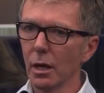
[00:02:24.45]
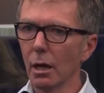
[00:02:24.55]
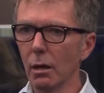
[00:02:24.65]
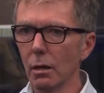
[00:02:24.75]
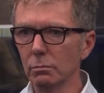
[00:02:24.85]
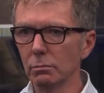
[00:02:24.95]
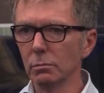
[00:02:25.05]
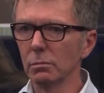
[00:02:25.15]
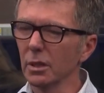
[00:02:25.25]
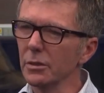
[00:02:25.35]

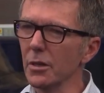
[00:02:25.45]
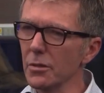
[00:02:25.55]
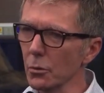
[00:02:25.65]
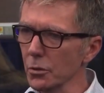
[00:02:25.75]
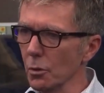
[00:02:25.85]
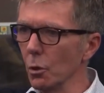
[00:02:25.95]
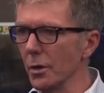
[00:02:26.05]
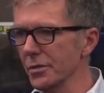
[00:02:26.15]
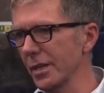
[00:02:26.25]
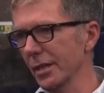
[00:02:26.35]
there's also
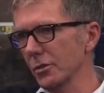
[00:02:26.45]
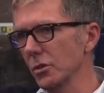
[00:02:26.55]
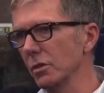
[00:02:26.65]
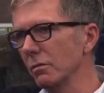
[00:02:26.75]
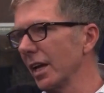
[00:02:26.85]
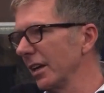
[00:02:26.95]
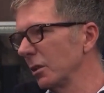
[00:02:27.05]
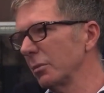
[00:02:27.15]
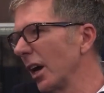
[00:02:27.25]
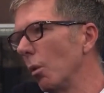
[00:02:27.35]
almost an attitude of letting
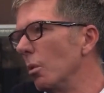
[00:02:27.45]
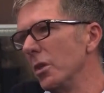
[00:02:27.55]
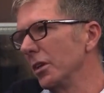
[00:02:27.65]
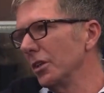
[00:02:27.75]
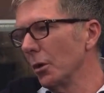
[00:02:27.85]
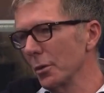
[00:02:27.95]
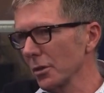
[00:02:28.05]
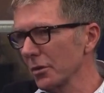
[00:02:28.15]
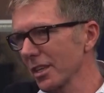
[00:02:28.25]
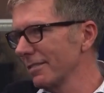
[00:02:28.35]
them get on with it, as
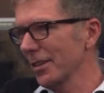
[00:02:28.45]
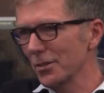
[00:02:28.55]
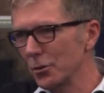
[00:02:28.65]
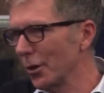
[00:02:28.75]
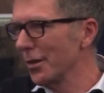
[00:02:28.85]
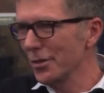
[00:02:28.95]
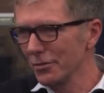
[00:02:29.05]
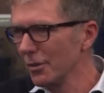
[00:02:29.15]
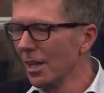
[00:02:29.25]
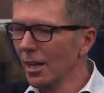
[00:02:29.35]
long as they fix the drains
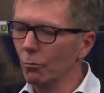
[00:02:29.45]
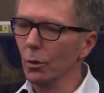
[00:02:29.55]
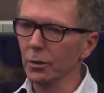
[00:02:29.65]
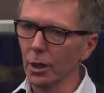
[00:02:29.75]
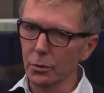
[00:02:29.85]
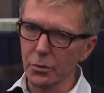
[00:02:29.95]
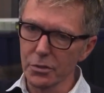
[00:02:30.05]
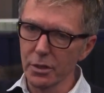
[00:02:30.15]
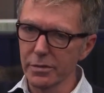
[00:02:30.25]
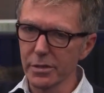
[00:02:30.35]
and run local
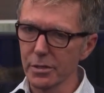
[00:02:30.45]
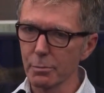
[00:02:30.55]
services.